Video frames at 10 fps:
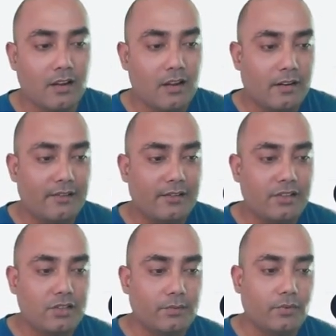Now in
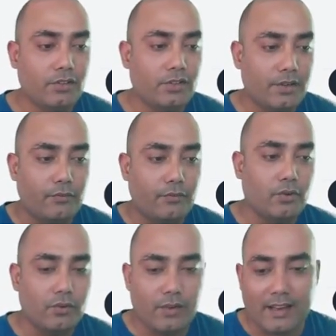step 4, you
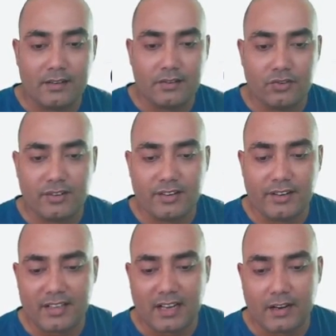can generate this
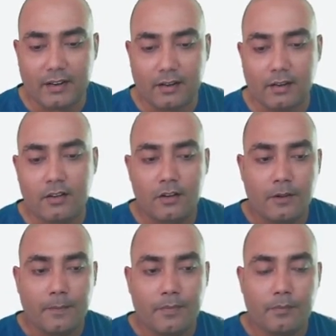article,
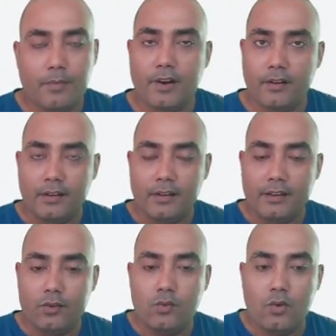but
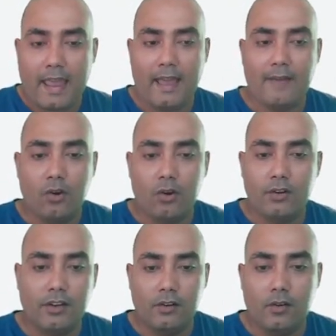you have
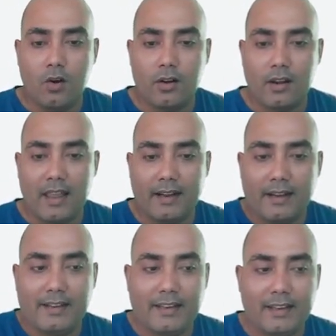only got like
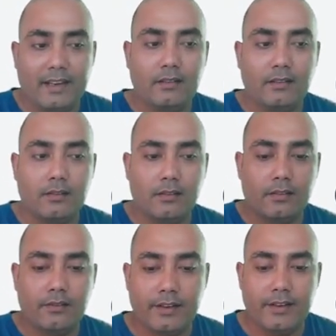10
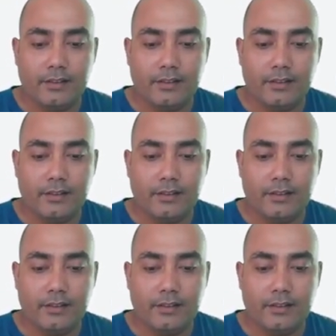credits.